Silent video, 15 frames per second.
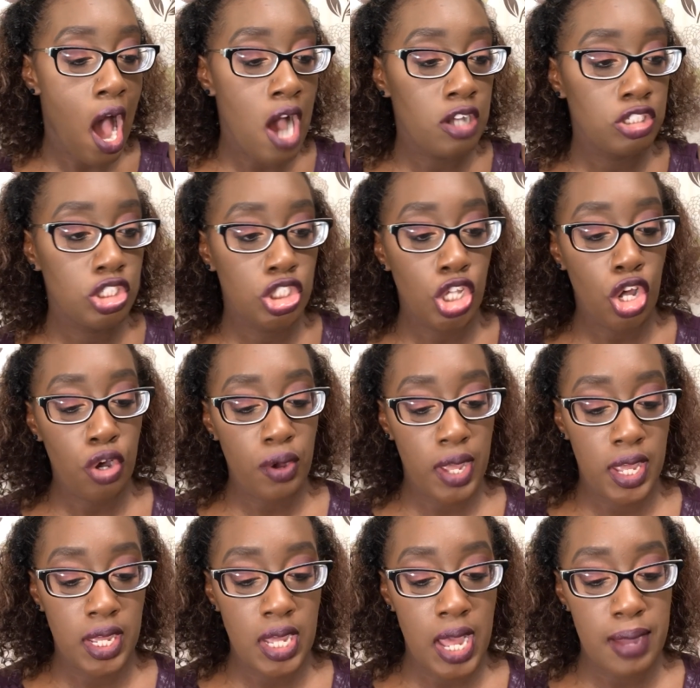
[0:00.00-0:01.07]
Also,
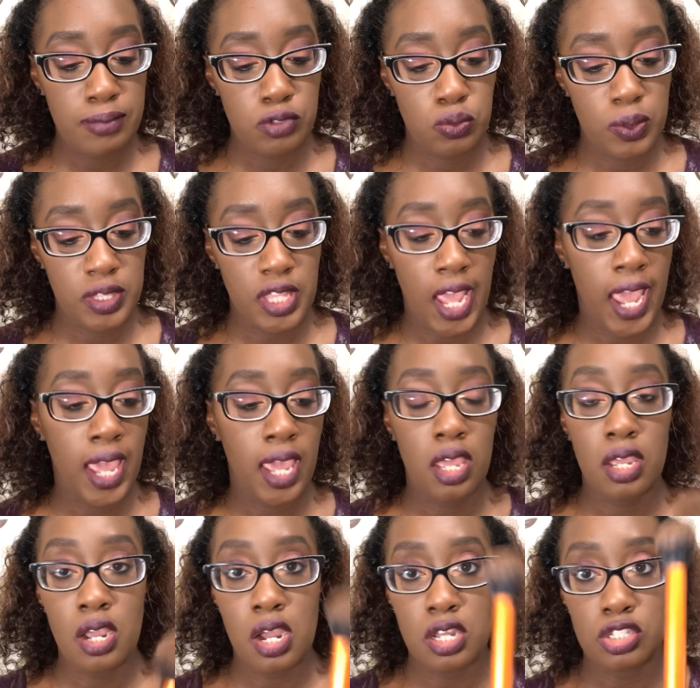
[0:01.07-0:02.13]
it comes with
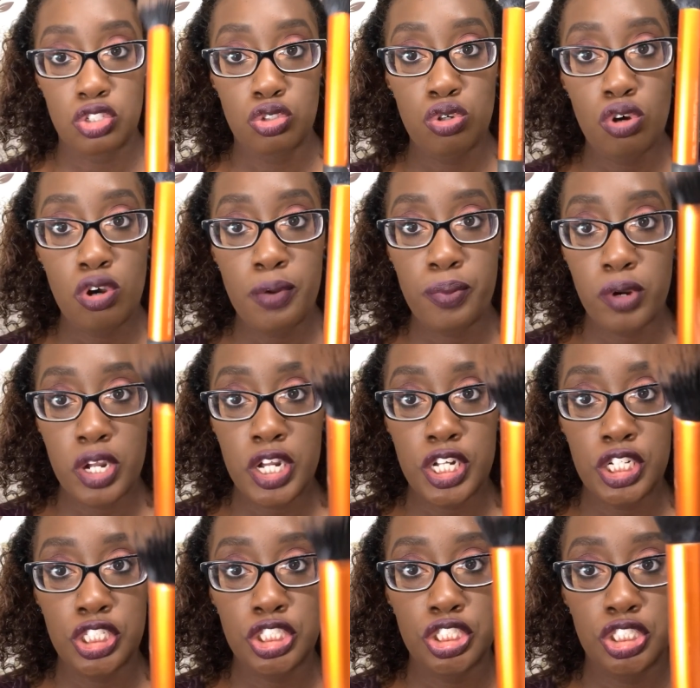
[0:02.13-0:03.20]
a contour
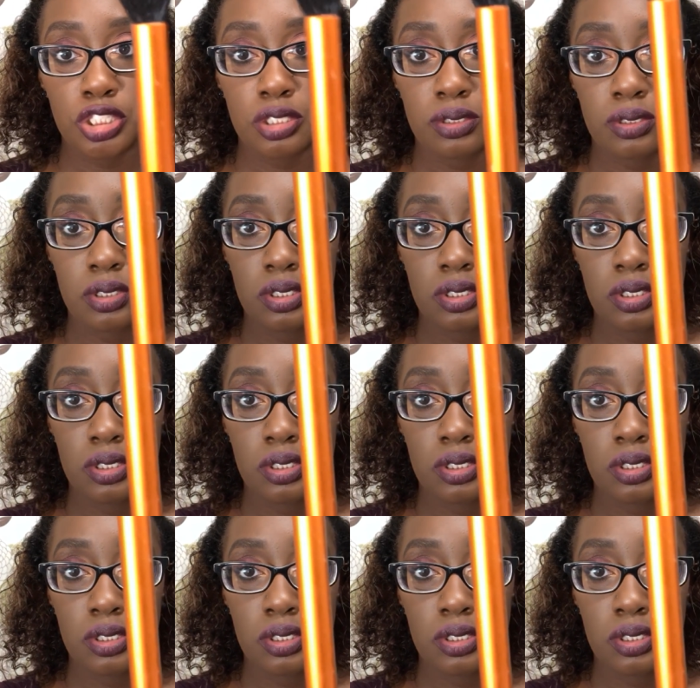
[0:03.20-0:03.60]
brush